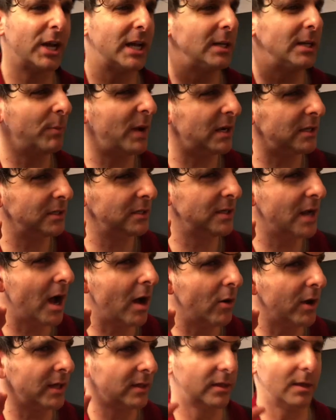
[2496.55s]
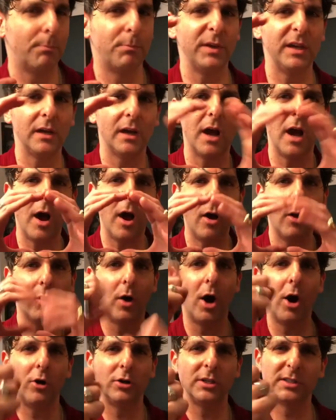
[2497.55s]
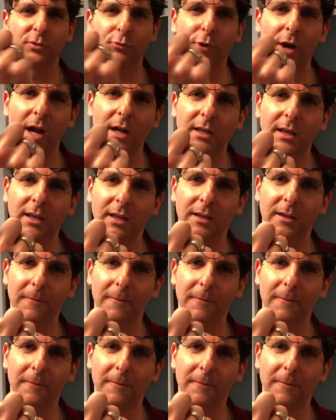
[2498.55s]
Anybody know it? The Big O, Otis Redding.